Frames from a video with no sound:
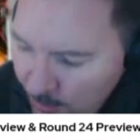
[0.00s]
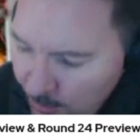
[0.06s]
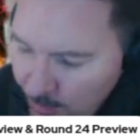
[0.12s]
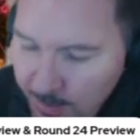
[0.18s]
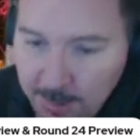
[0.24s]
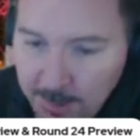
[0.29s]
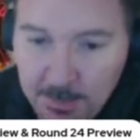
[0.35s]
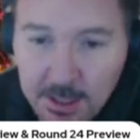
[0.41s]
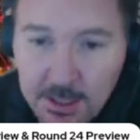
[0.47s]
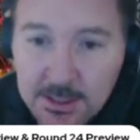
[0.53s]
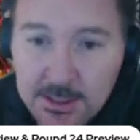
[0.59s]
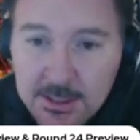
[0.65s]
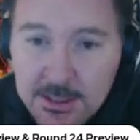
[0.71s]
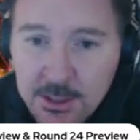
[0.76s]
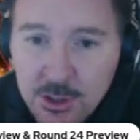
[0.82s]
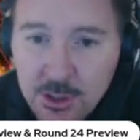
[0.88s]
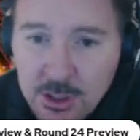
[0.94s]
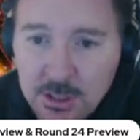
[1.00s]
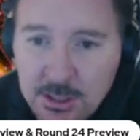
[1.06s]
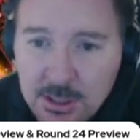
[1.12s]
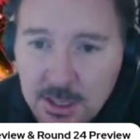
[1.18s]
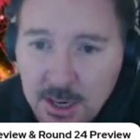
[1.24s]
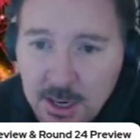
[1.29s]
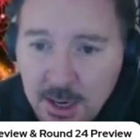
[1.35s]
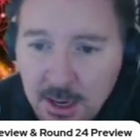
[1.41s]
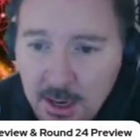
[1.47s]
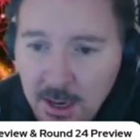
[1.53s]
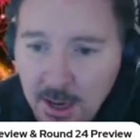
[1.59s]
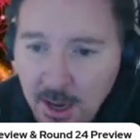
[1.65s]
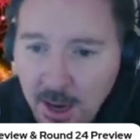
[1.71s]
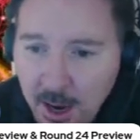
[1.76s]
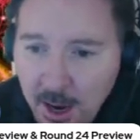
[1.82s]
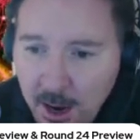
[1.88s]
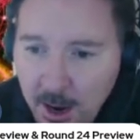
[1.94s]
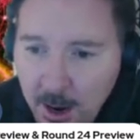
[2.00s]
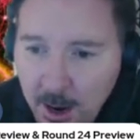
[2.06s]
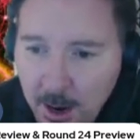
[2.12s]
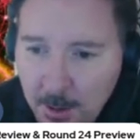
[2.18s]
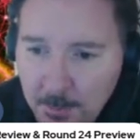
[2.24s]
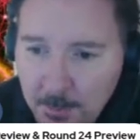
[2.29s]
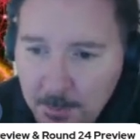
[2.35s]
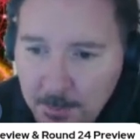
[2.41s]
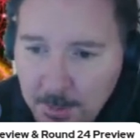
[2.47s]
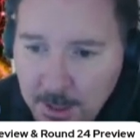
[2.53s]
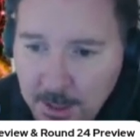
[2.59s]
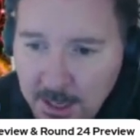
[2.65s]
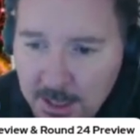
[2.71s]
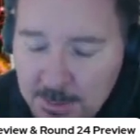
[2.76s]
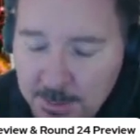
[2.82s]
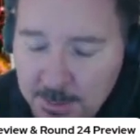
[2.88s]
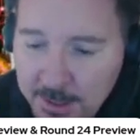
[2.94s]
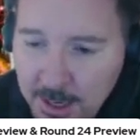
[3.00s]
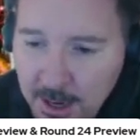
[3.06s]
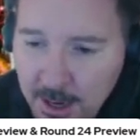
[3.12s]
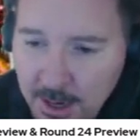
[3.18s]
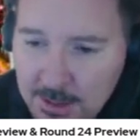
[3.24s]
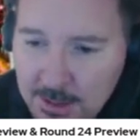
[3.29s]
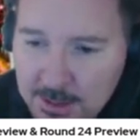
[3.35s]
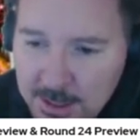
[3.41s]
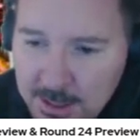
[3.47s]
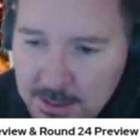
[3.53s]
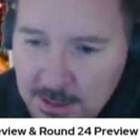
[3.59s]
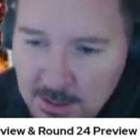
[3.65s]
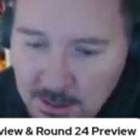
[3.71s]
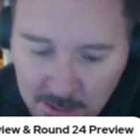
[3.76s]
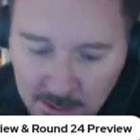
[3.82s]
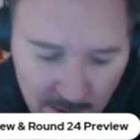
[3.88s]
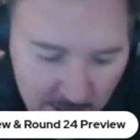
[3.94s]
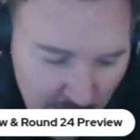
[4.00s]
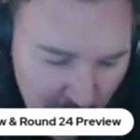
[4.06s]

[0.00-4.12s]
you make better decisions. It has been a hard season. I know